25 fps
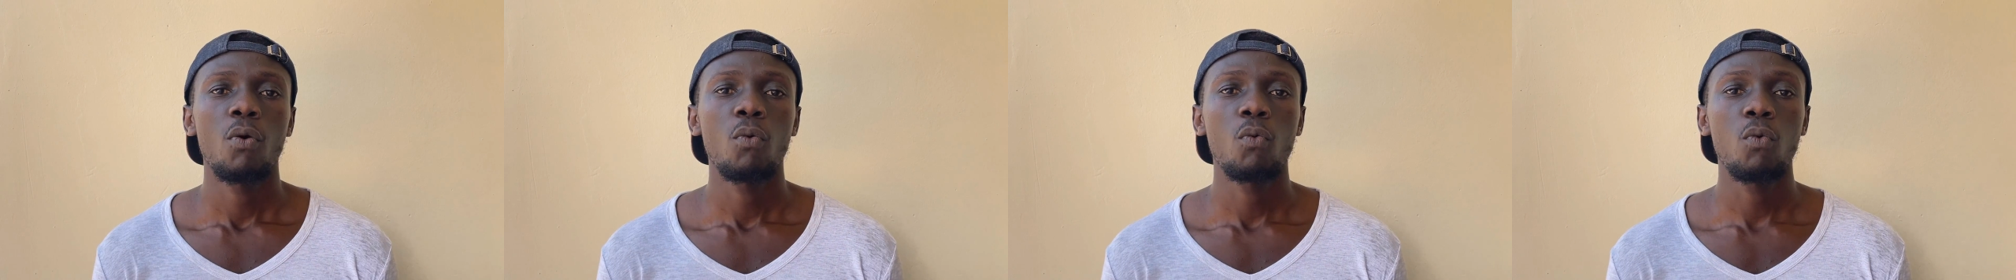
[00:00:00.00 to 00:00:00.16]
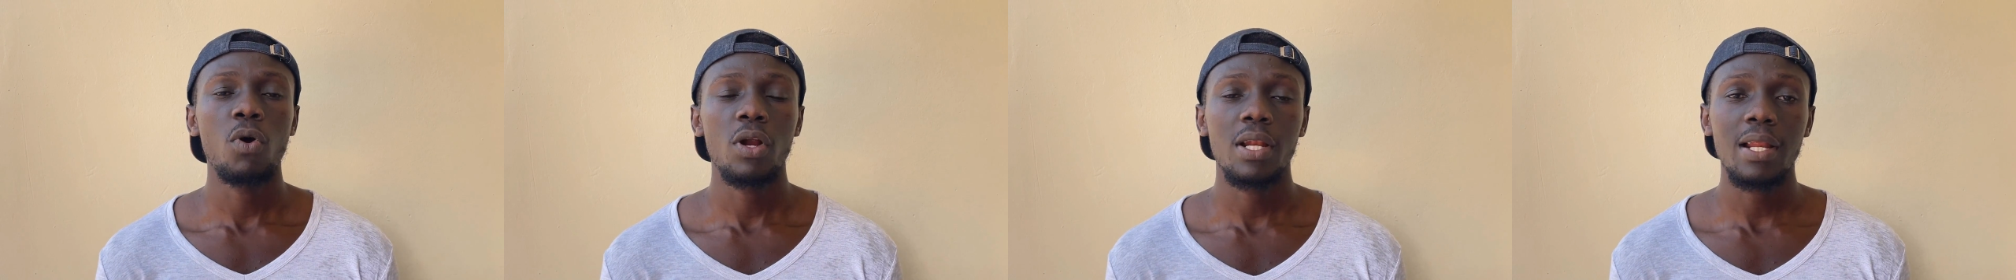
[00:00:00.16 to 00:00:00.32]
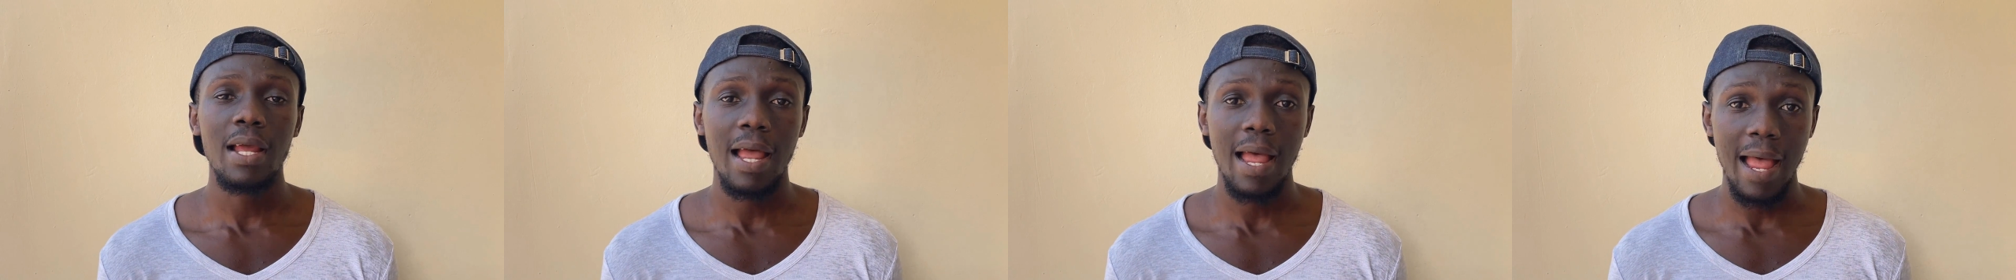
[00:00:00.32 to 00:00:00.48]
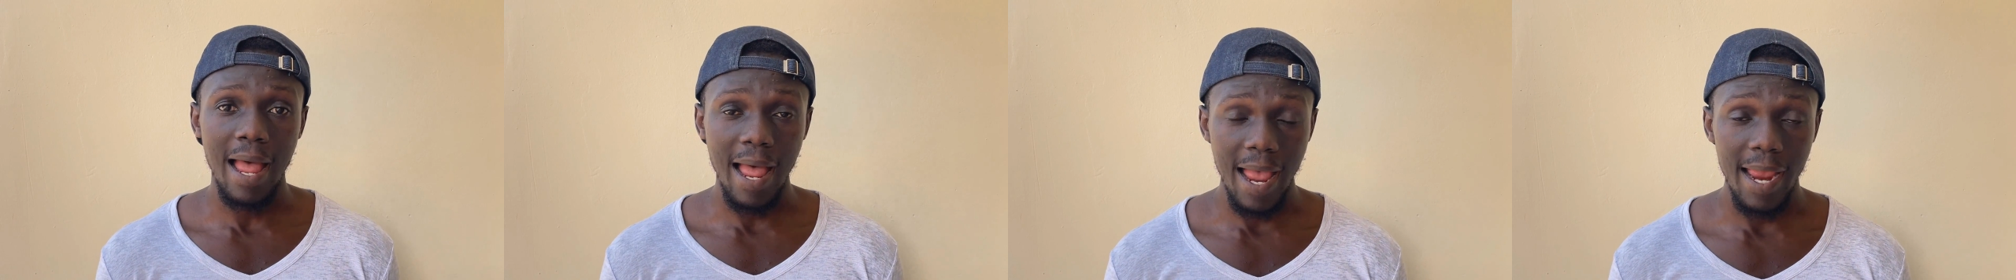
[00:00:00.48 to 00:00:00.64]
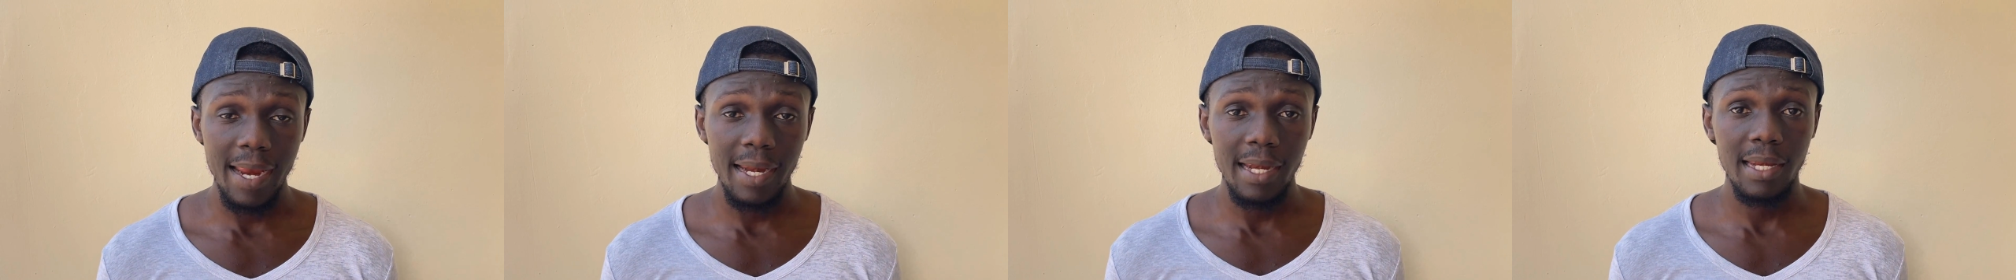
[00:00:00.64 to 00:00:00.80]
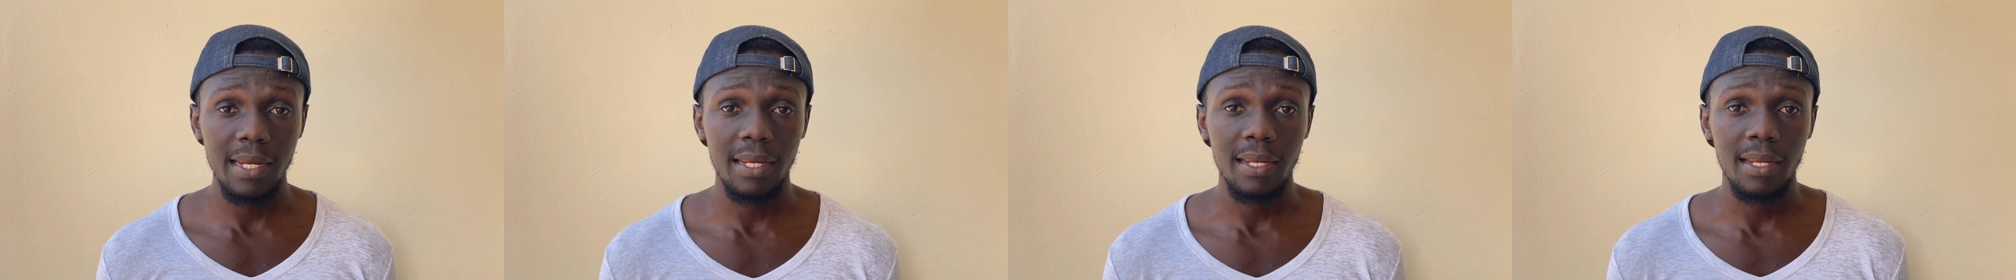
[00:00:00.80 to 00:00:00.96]
What
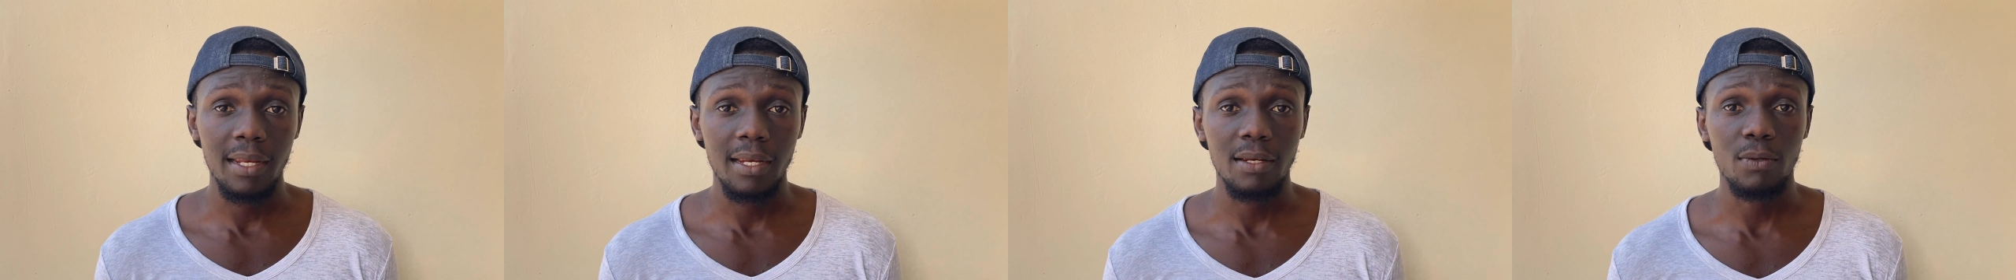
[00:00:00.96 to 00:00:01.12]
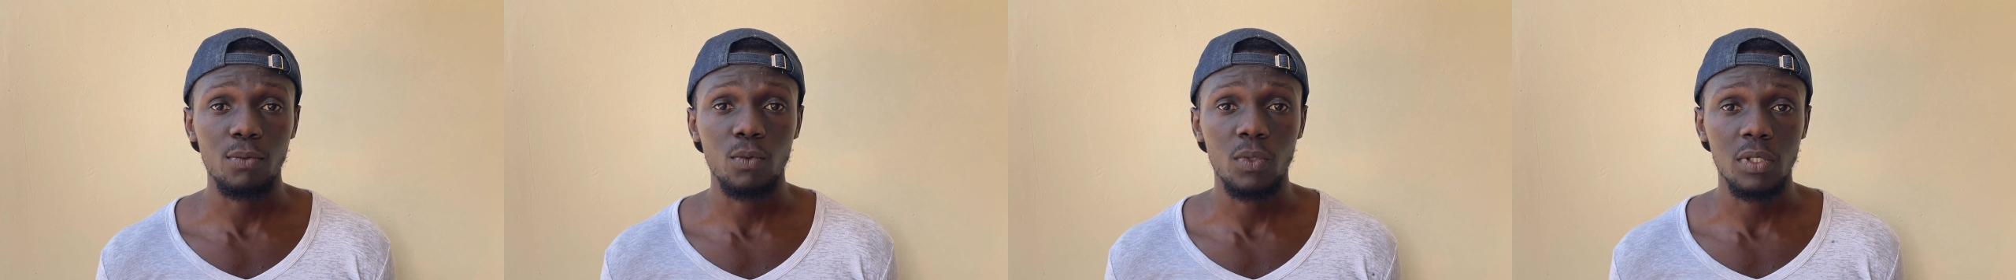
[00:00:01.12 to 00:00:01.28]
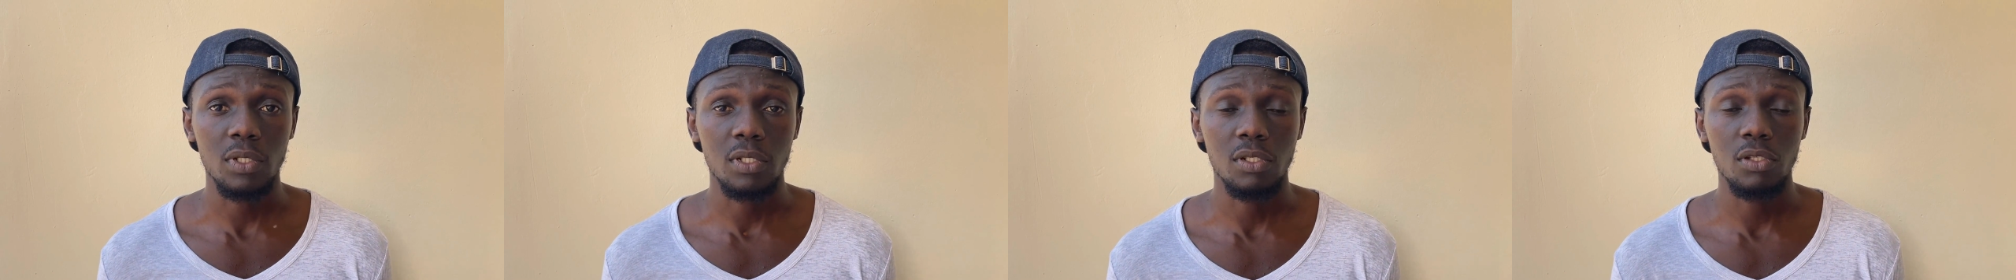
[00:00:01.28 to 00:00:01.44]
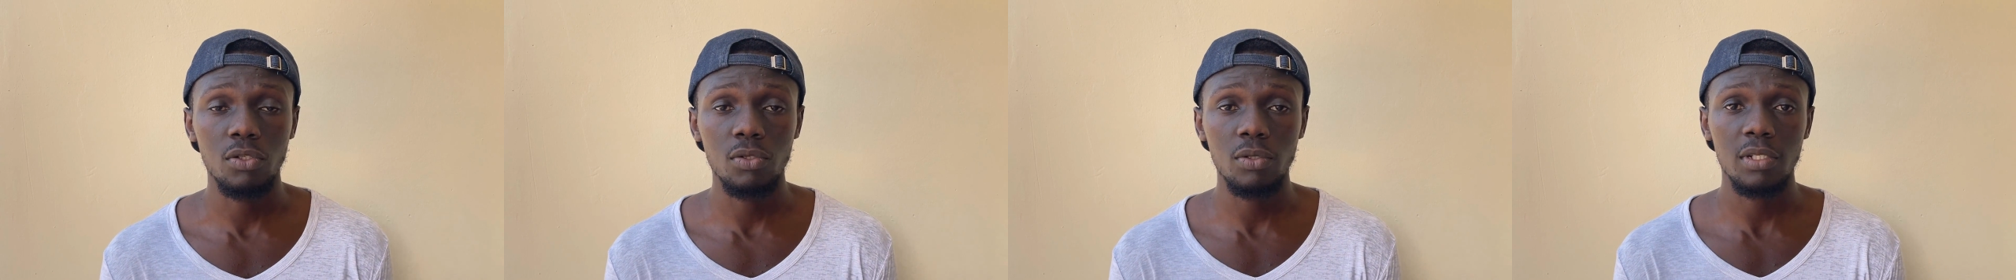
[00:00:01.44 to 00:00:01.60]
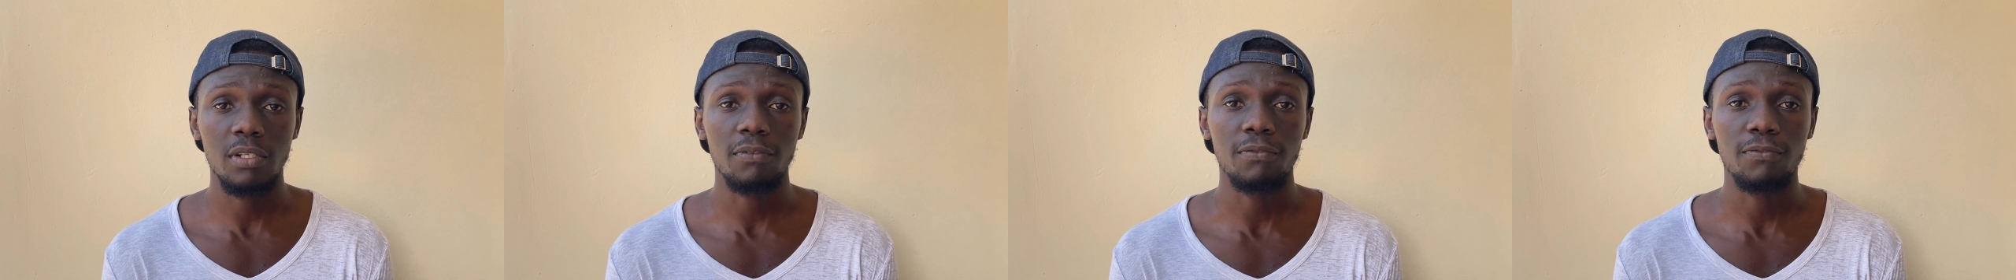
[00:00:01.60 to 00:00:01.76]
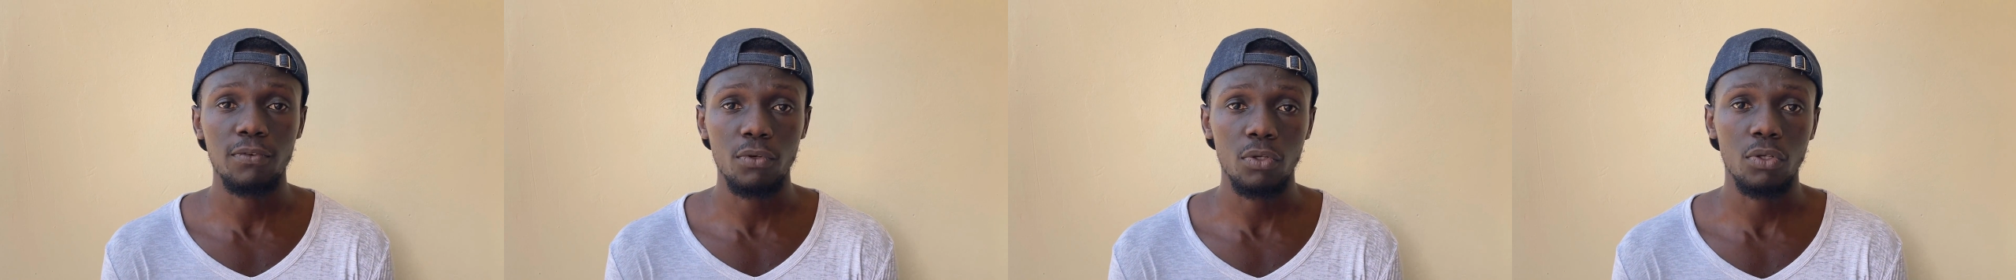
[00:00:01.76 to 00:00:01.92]
I did was use
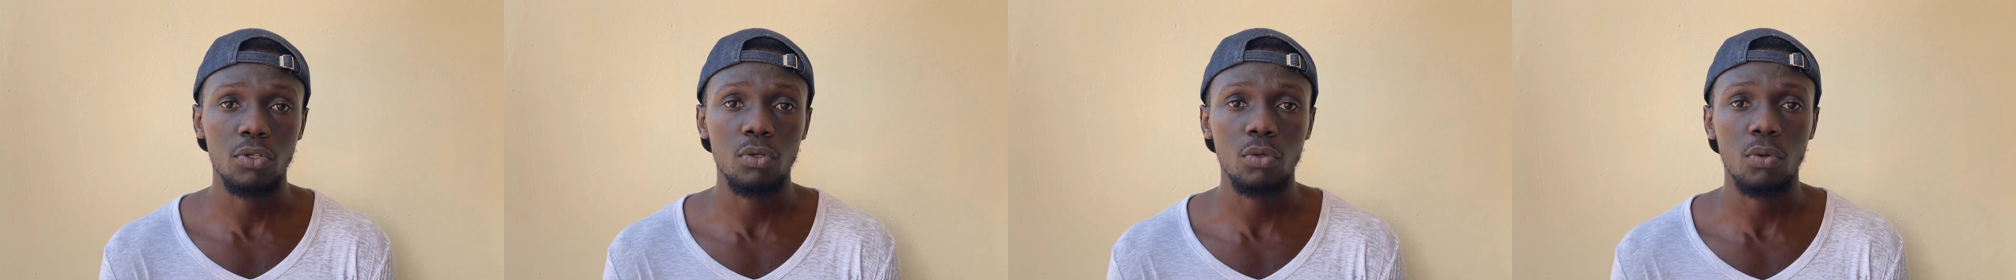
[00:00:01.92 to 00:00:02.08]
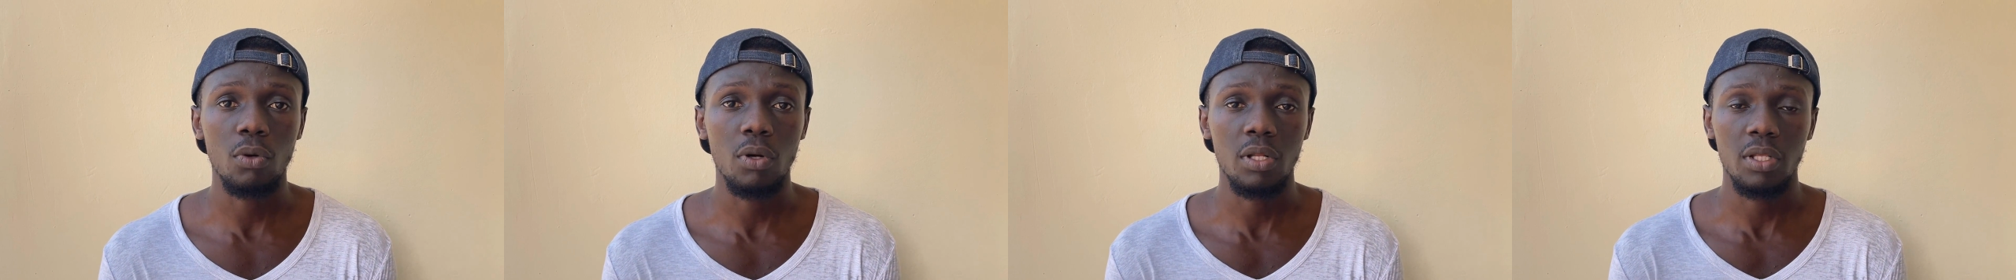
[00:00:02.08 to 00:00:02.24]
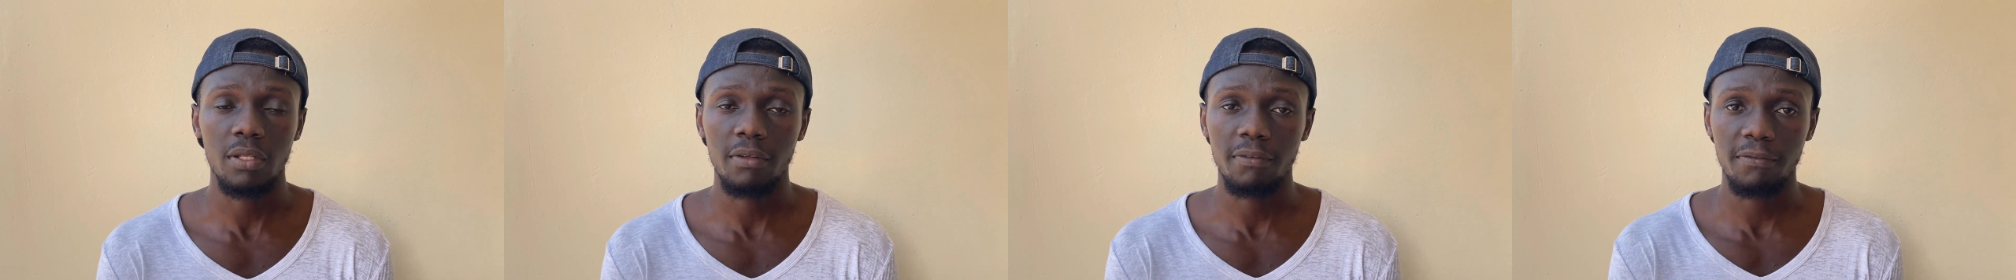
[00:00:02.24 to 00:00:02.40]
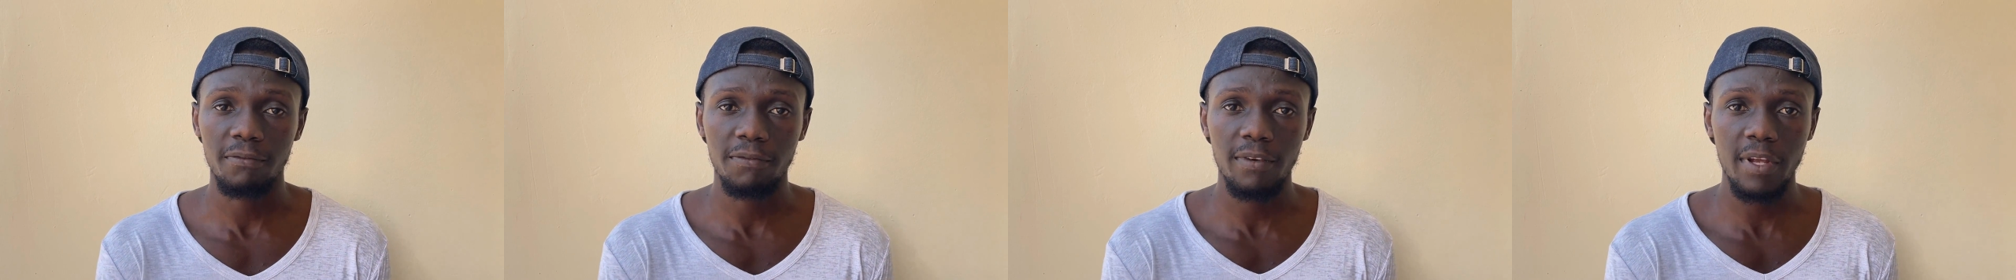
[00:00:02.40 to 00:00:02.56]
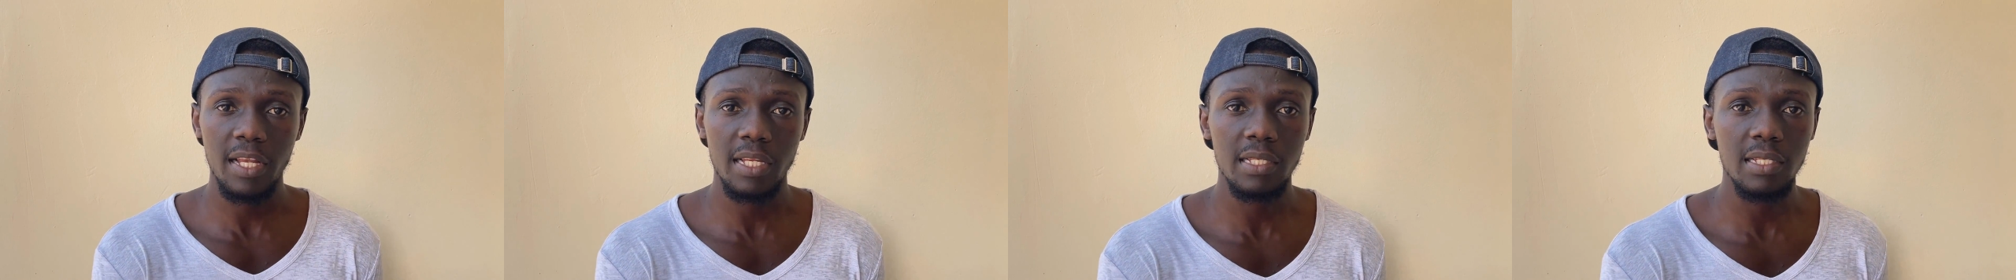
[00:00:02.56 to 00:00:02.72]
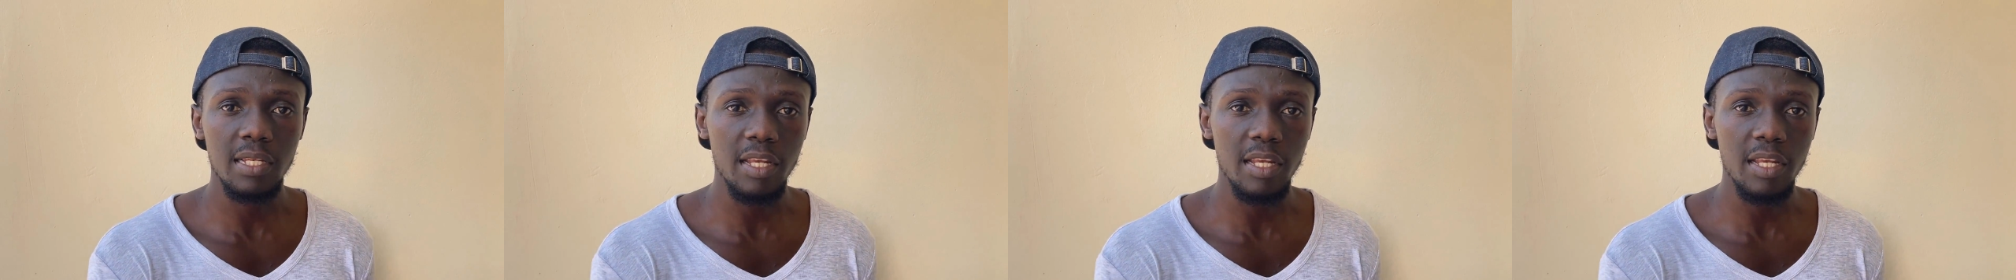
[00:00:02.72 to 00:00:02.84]
a photo on the first